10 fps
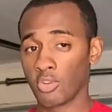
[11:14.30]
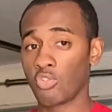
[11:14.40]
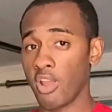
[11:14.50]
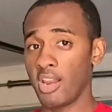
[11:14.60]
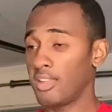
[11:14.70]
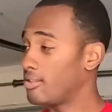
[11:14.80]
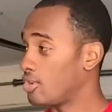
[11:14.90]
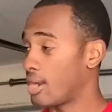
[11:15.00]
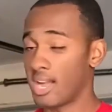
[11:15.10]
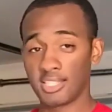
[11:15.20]
Granted,
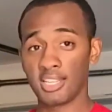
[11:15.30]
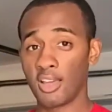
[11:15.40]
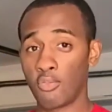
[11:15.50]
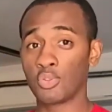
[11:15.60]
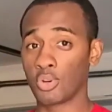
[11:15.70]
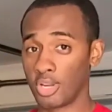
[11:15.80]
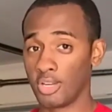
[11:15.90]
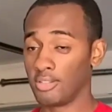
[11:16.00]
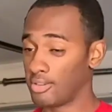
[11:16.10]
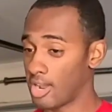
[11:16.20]
your content levels are
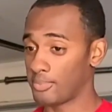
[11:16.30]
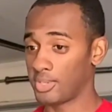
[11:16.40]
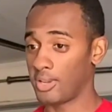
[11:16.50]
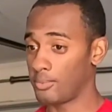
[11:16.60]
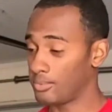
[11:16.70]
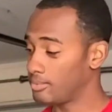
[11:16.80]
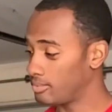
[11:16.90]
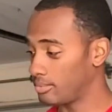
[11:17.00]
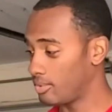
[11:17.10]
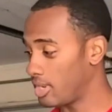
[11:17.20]
good. You know what I'm
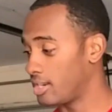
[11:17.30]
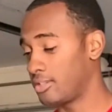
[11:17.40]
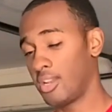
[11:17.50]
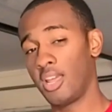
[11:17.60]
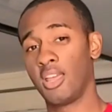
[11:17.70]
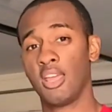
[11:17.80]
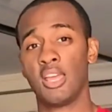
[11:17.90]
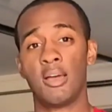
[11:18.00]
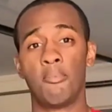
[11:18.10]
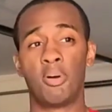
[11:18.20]
saying? We'll get into that.
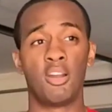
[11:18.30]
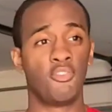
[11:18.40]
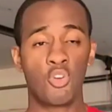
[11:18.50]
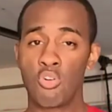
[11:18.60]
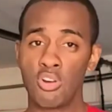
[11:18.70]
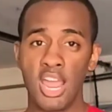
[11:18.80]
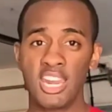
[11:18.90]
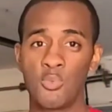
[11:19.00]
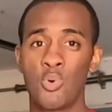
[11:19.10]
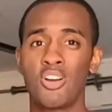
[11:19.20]
But if you're on
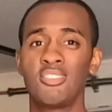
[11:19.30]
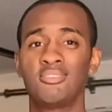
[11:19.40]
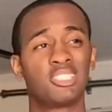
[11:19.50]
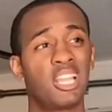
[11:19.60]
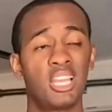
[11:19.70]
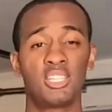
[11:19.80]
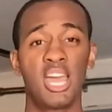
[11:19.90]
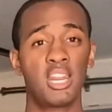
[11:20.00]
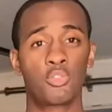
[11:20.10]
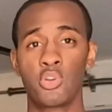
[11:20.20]

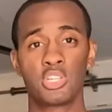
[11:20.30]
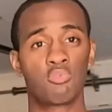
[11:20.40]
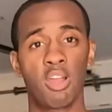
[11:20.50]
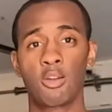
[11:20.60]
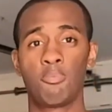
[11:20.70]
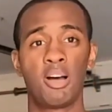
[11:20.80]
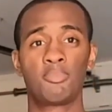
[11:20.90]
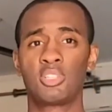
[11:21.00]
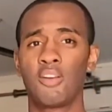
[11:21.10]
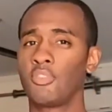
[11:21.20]
91/93, just regular
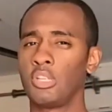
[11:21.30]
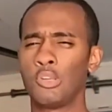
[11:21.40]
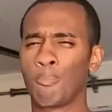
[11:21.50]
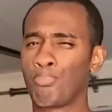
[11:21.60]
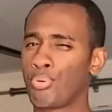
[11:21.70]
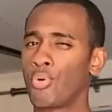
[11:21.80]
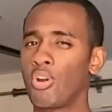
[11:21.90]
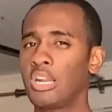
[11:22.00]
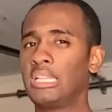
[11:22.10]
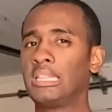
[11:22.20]
pump stuff, then you're
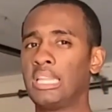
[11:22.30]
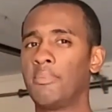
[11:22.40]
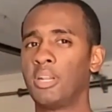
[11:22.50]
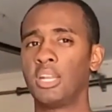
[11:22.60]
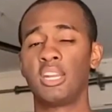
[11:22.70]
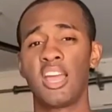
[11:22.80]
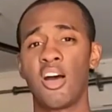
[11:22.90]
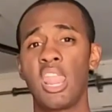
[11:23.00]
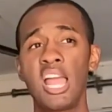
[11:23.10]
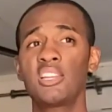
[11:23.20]
pretty limited.
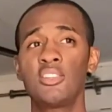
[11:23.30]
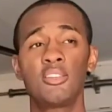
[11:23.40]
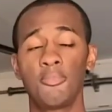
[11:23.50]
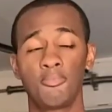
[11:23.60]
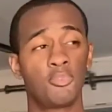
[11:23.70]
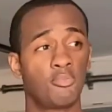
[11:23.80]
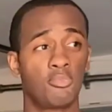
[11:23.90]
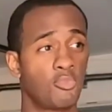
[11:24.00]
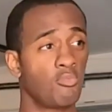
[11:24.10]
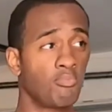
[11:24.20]
Now, I like the
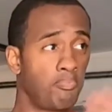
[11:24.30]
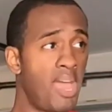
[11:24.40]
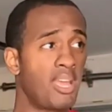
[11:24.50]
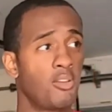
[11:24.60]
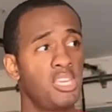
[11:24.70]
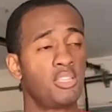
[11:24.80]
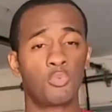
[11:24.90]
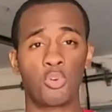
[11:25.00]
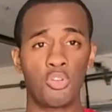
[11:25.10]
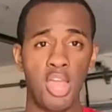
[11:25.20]
back
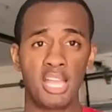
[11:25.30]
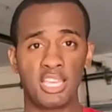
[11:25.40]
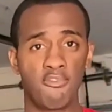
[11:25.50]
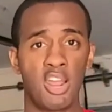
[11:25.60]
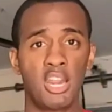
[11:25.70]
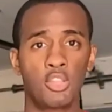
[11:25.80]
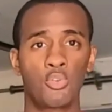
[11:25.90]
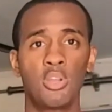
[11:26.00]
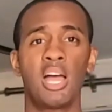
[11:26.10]
east where you guys have 93.